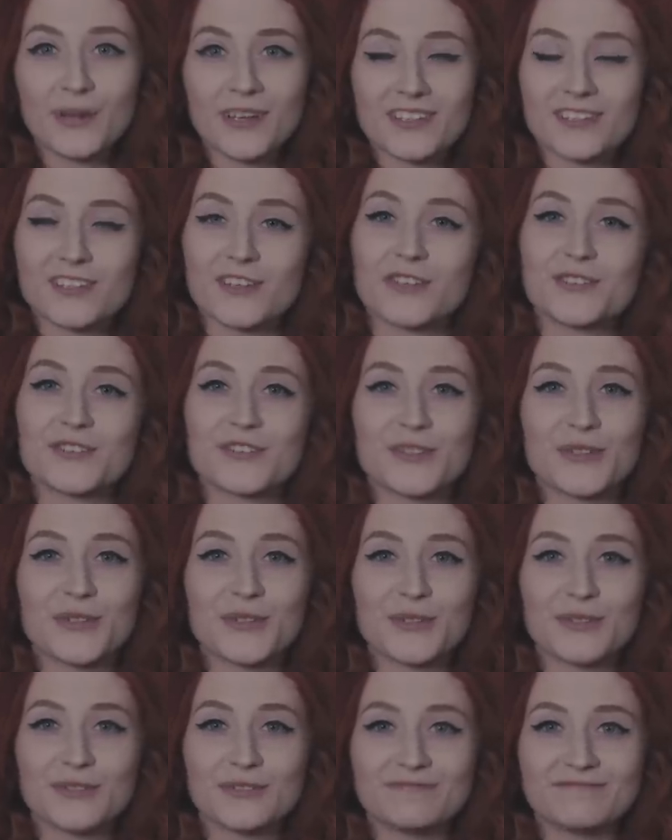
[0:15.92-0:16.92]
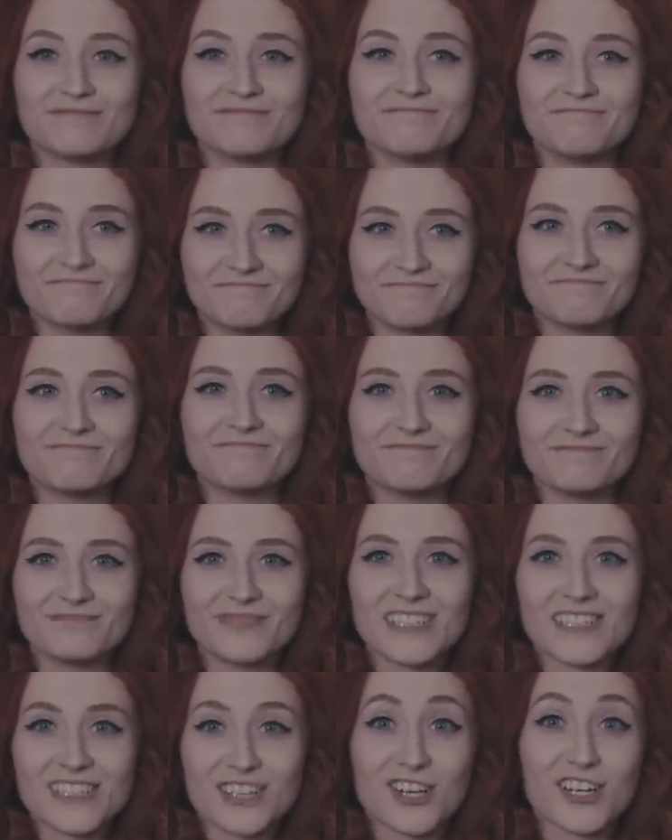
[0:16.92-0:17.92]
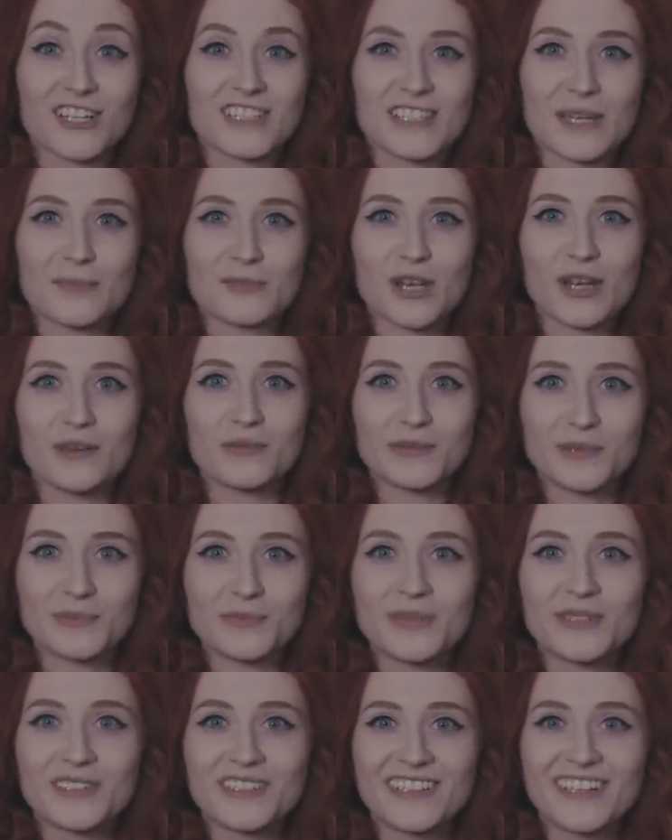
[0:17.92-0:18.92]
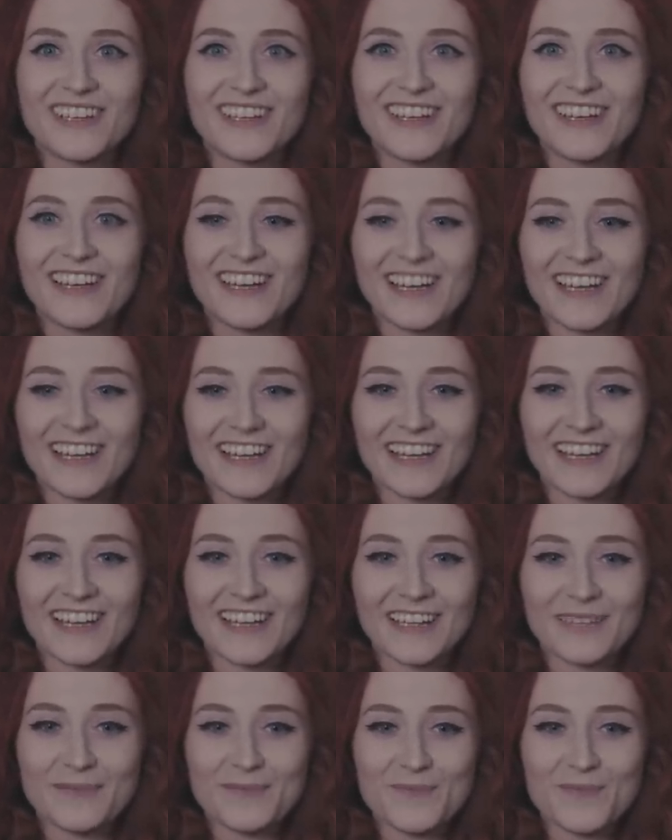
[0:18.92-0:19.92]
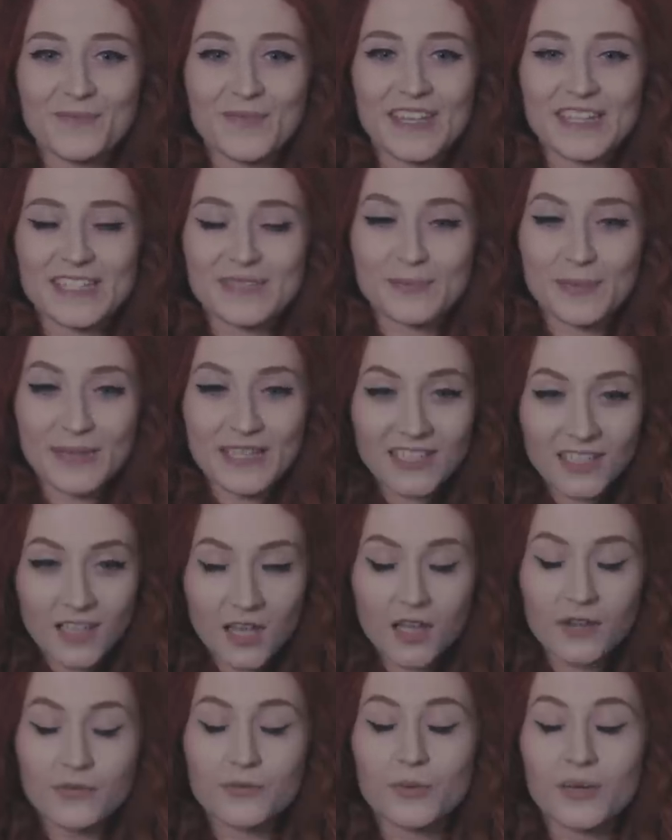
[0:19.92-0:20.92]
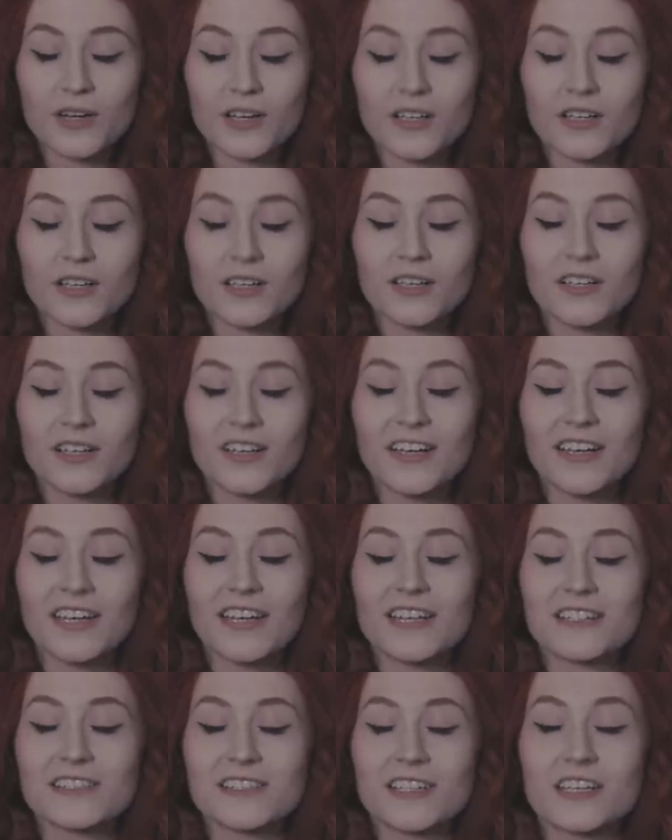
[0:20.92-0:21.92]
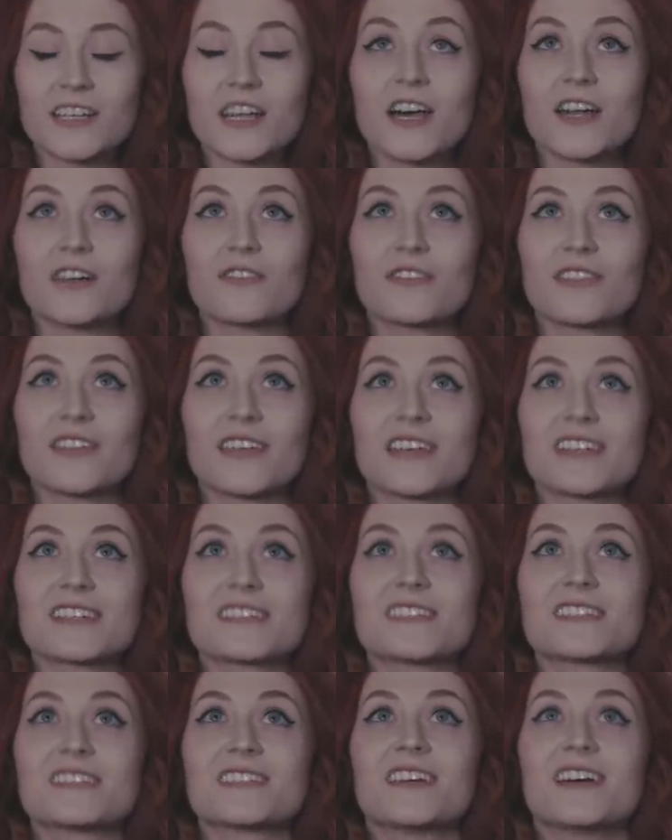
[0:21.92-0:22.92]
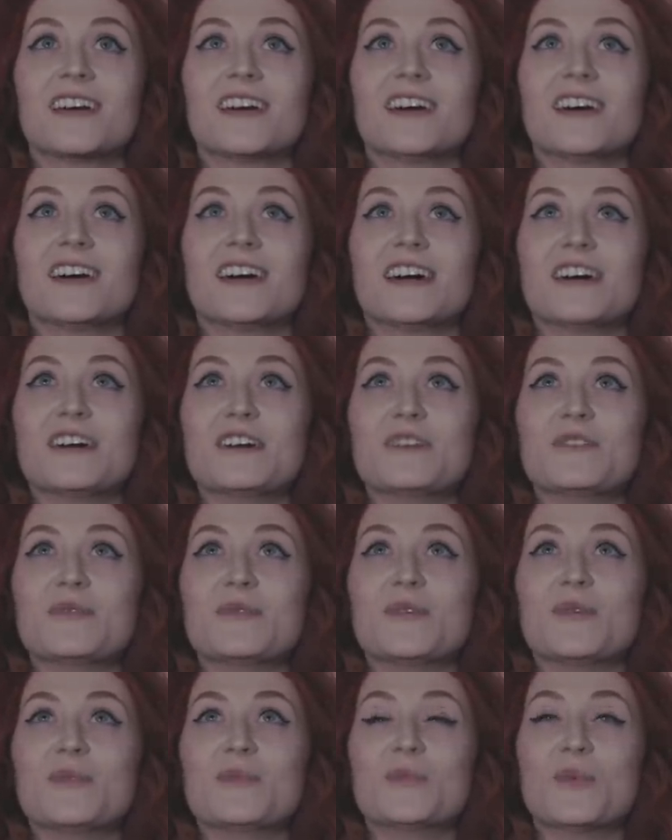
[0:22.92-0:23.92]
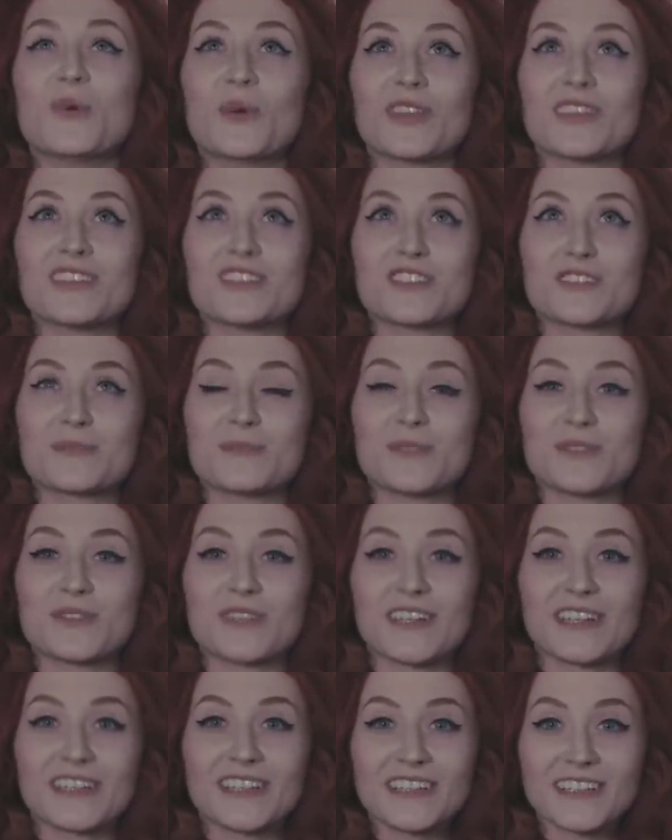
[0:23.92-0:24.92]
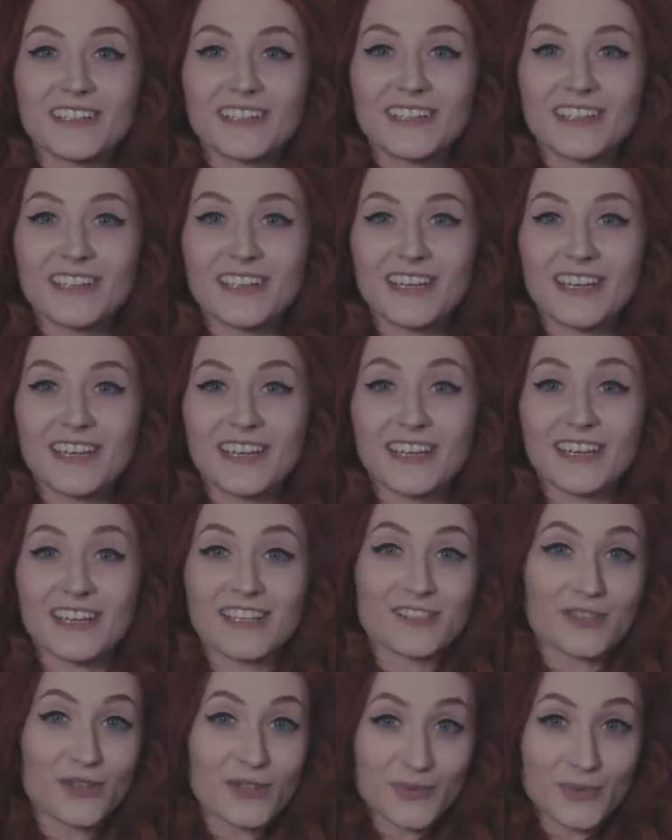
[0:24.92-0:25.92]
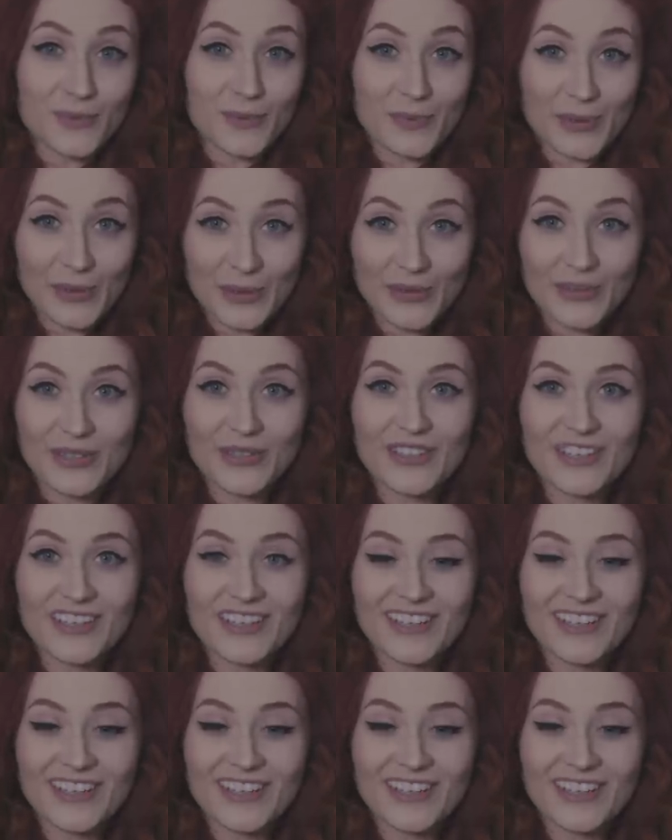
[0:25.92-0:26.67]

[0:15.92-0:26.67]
but it's also, it's a concept album. It's been a lot of work. It's a lot of things, more than just music. It's also a book,